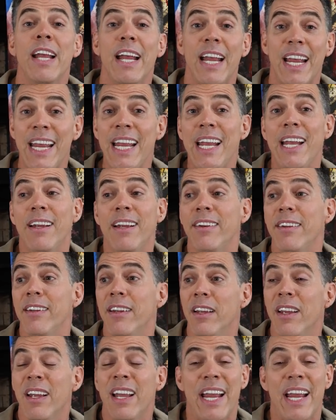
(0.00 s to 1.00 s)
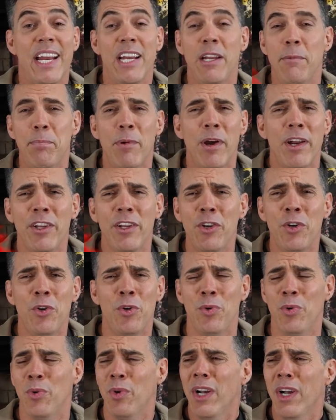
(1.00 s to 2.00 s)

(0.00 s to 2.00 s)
and anybody who